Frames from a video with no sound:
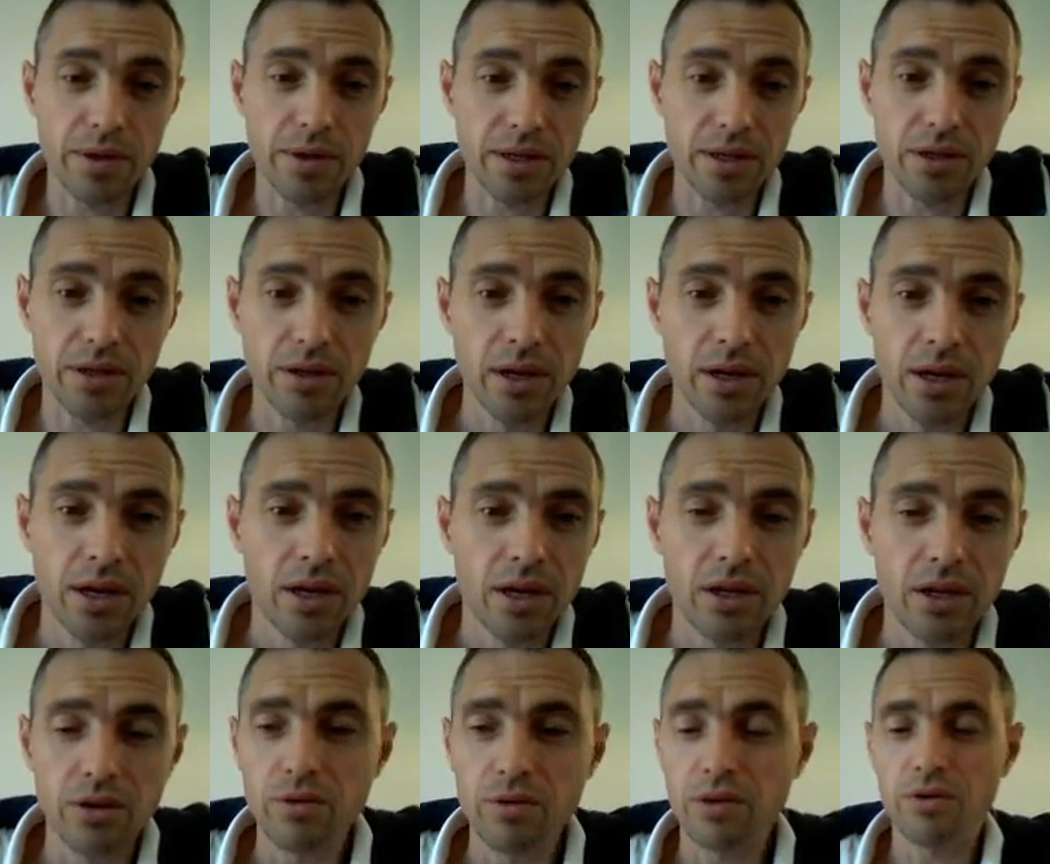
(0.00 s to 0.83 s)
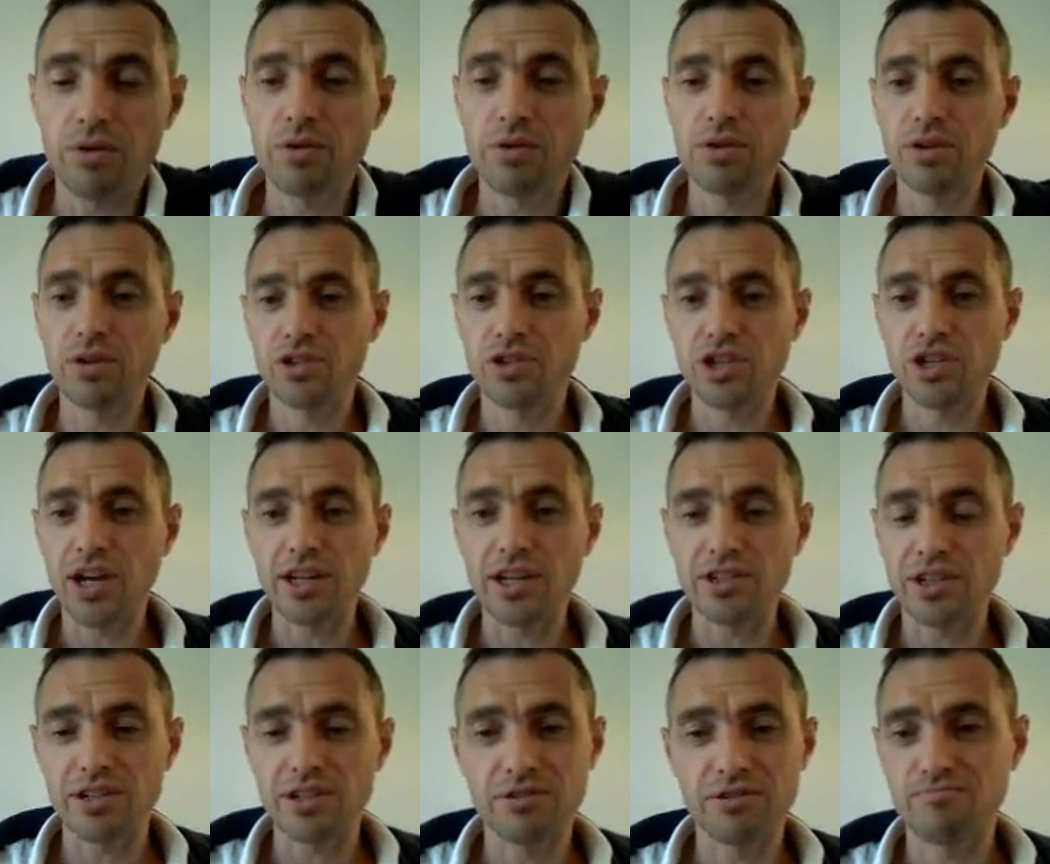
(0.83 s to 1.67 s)
But you, you, you could
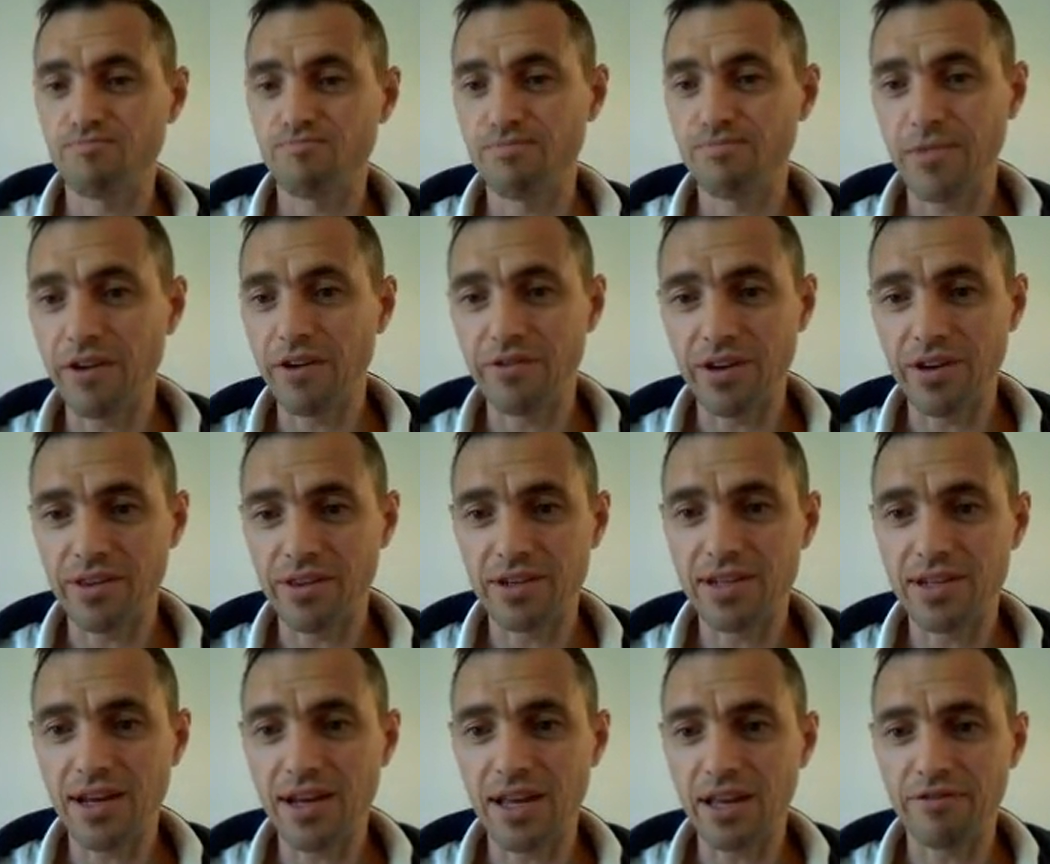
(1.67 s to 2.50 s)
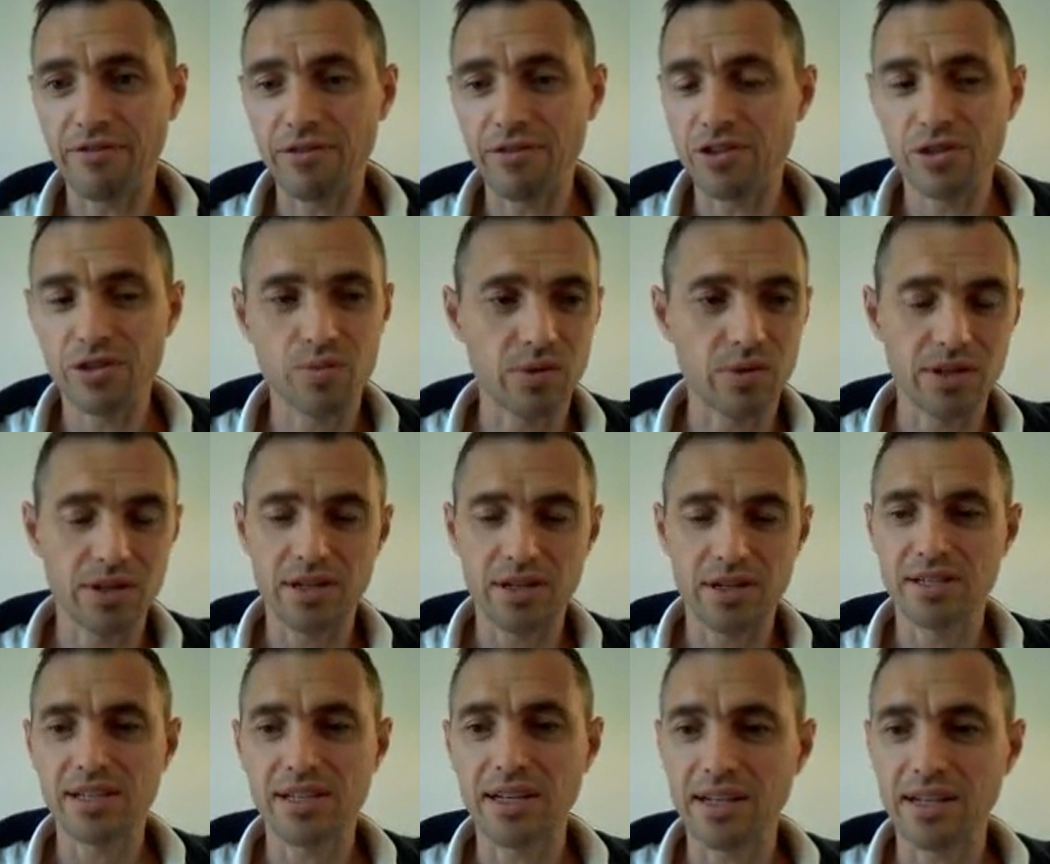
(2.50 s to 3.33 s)
change this every other day if you just
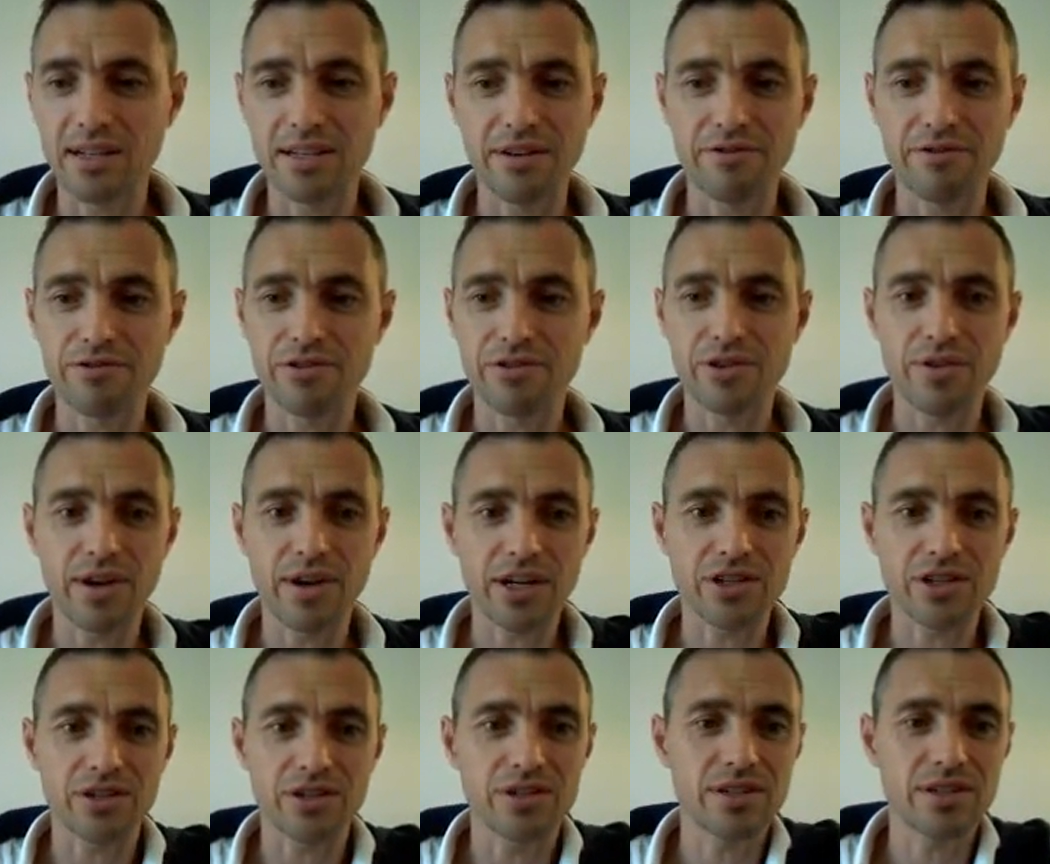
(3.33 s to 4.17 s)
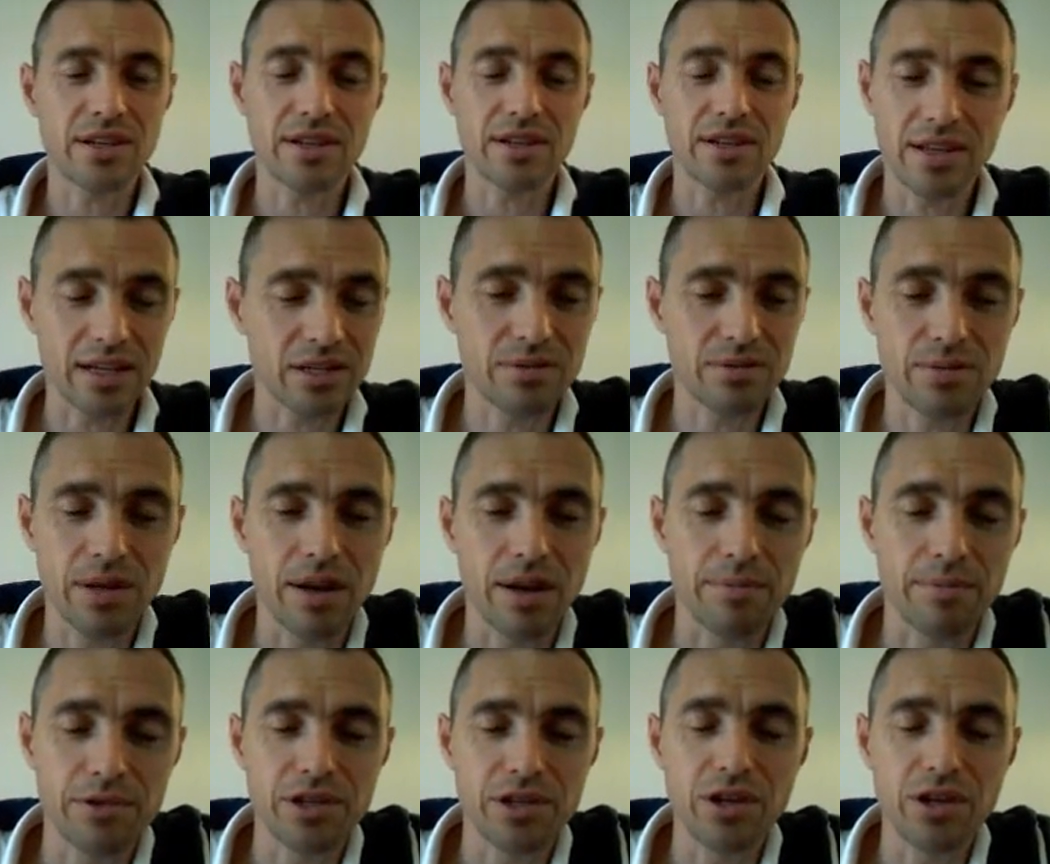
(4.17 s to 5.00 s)
wanted to send it in different directions. That's
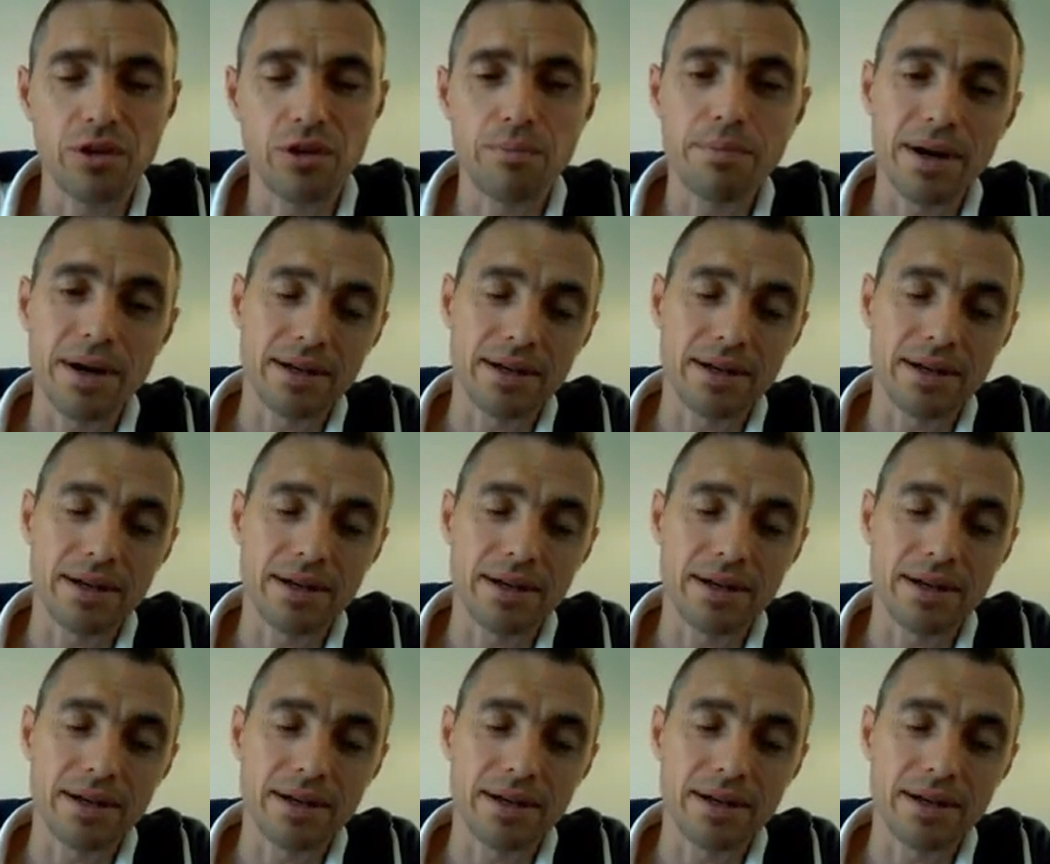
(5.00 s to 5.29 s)
up to you.